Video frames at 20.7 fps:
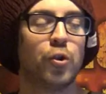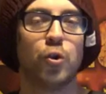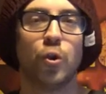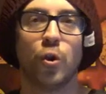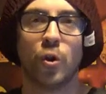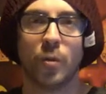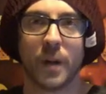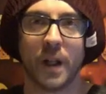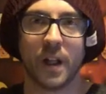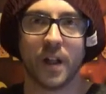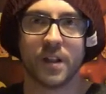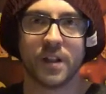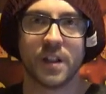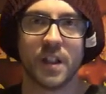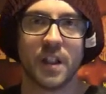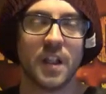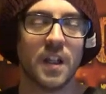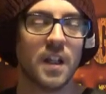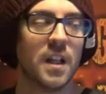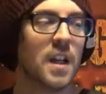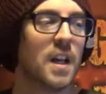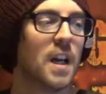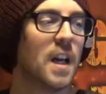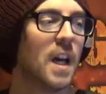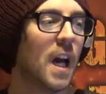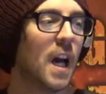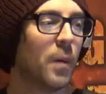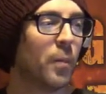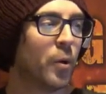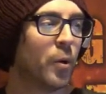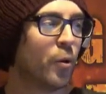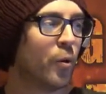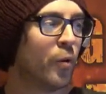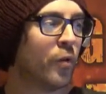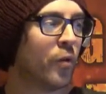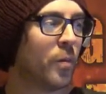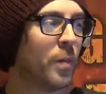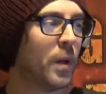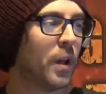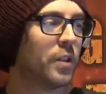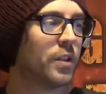durability and
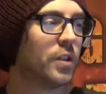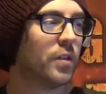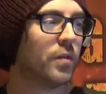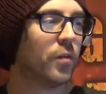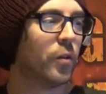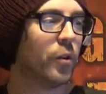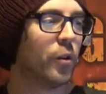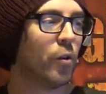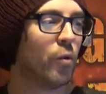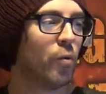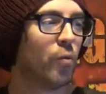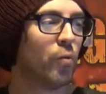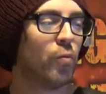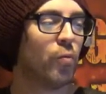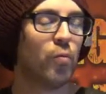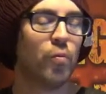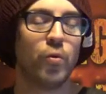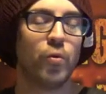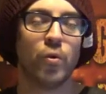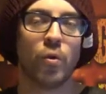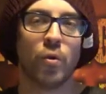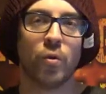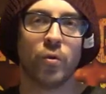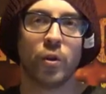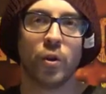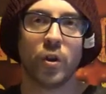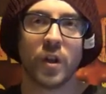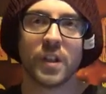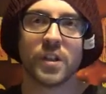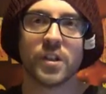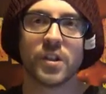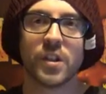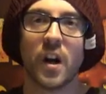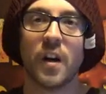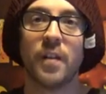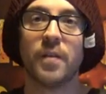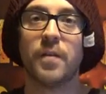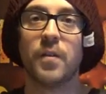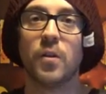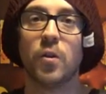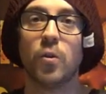maneuverability for your, your units, I
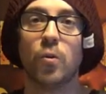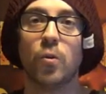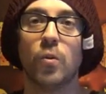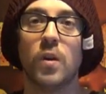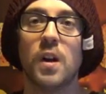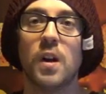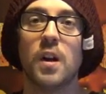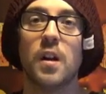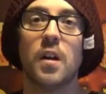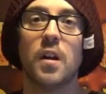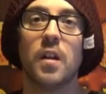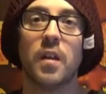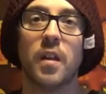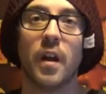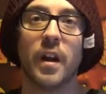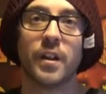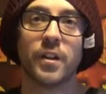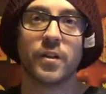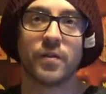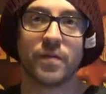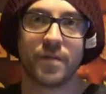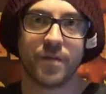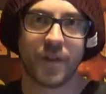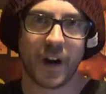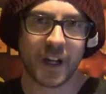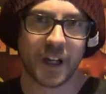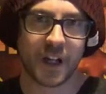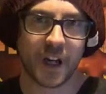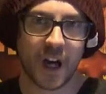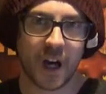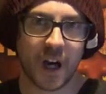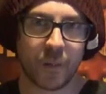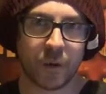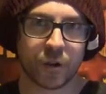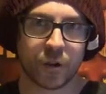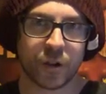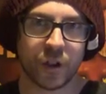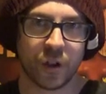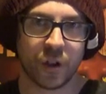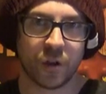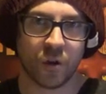feel that it's fine how
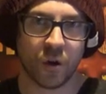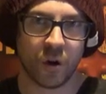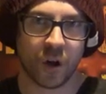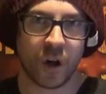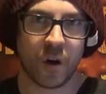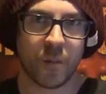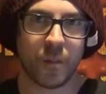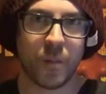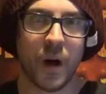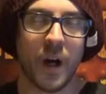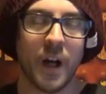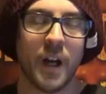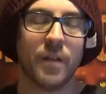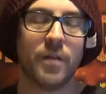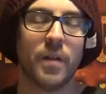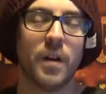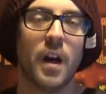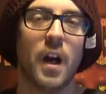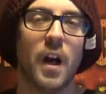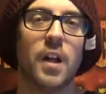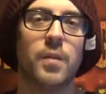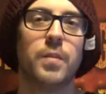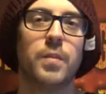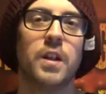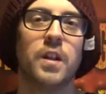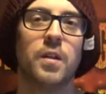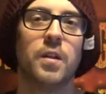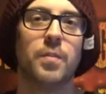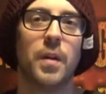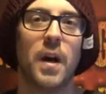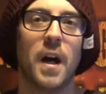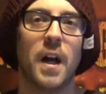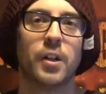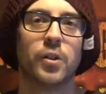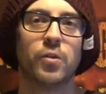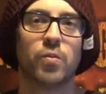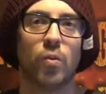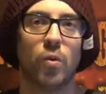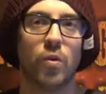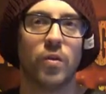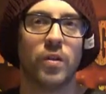much they've gone up by if it had been in the
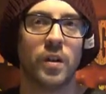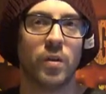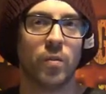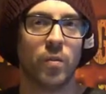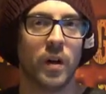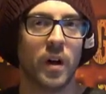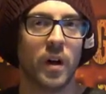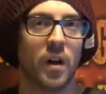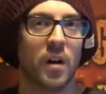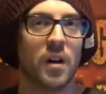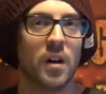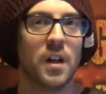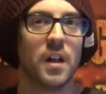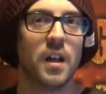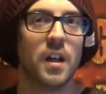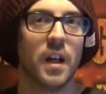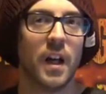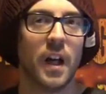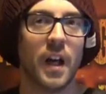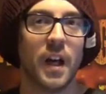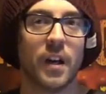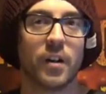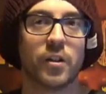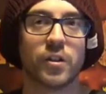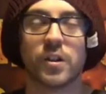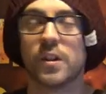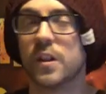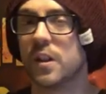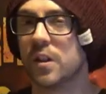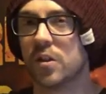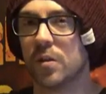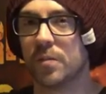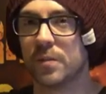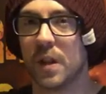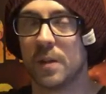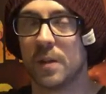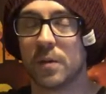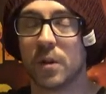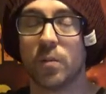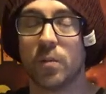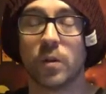past what they were, because uh, I think
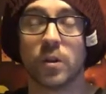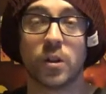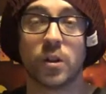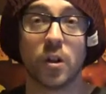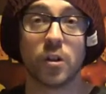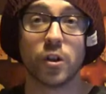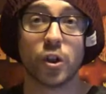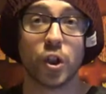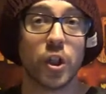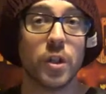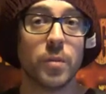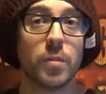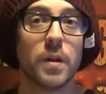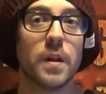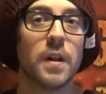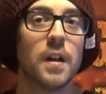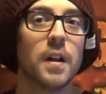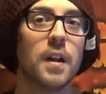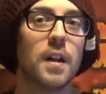sometimes they were dirt cheap.